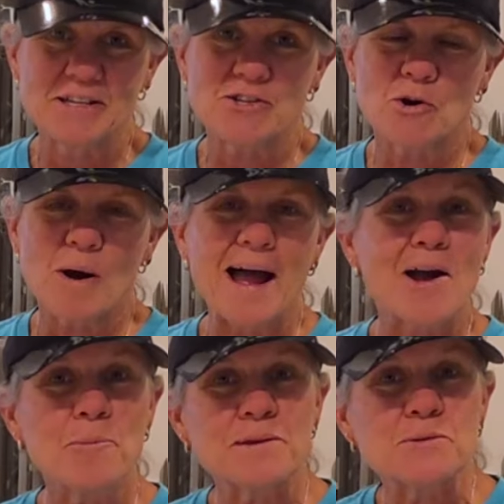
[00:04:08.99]
So I
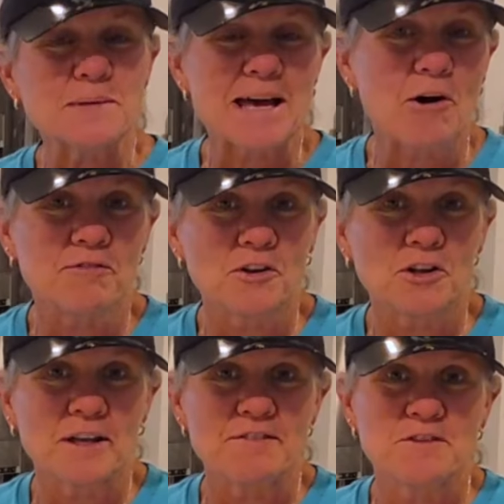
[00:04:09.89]
hope this was
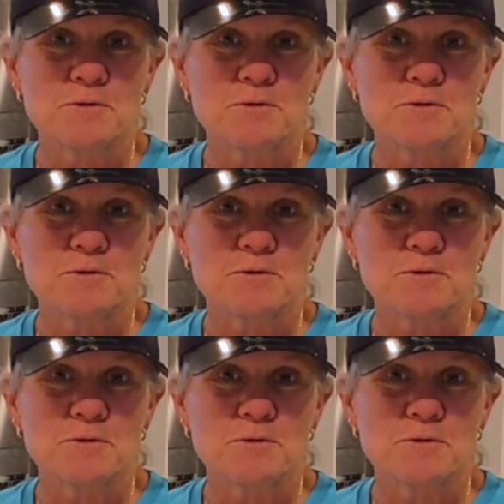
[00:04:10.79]
helpful if